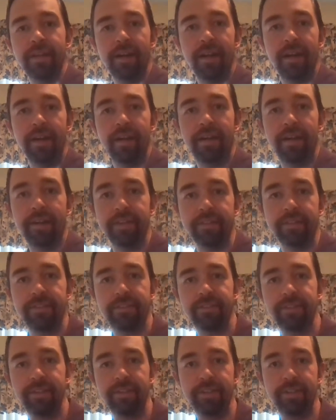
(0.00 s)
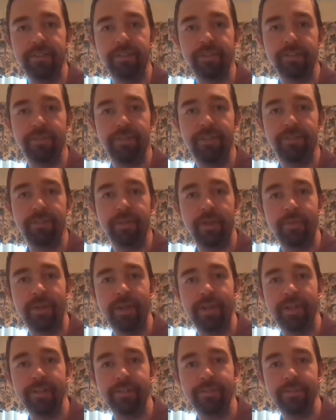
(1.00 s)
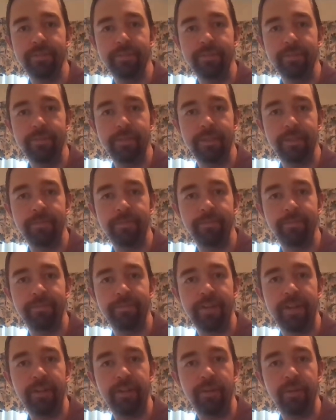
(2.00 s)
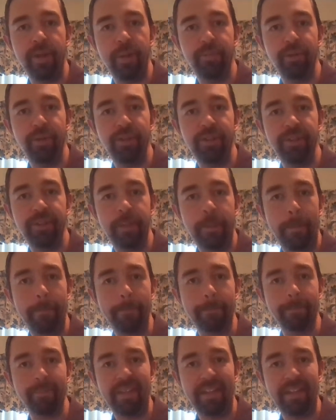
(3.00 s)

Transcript: Sorry it took me a while to follow up with you.